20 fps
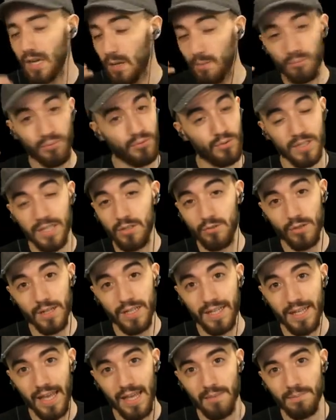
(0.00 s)
pretty great
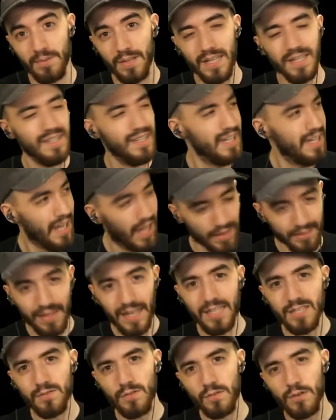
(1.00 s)
gameplay, a
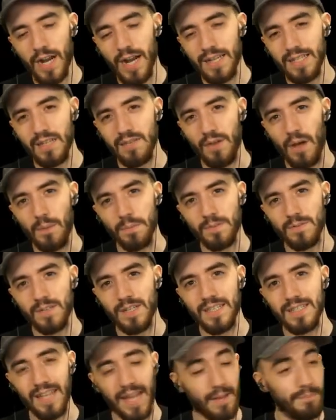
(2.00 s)
nice variety of
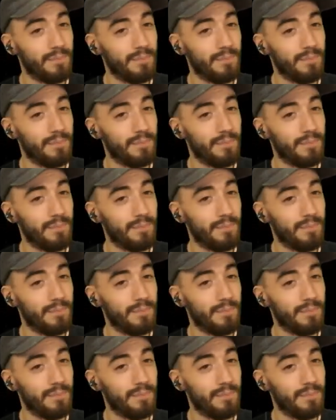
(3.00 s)
upgrades and